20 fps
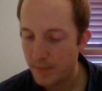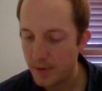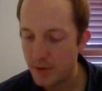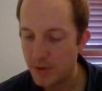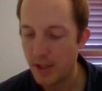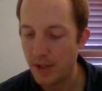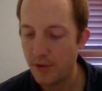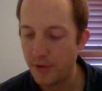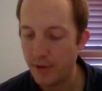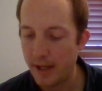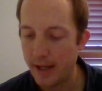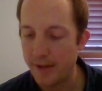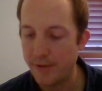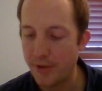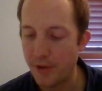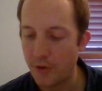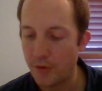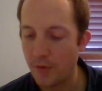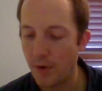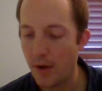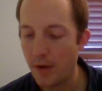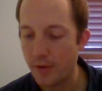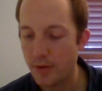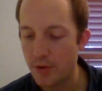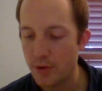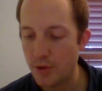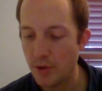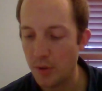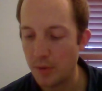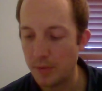just as his
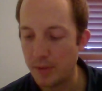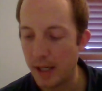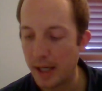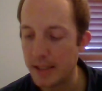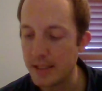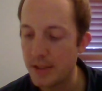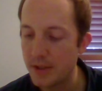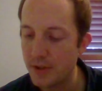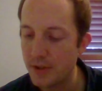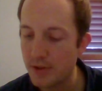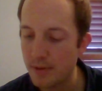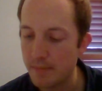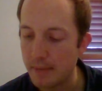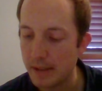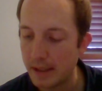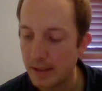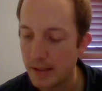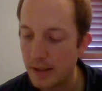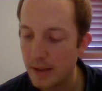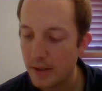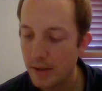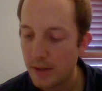father showed kindness to me."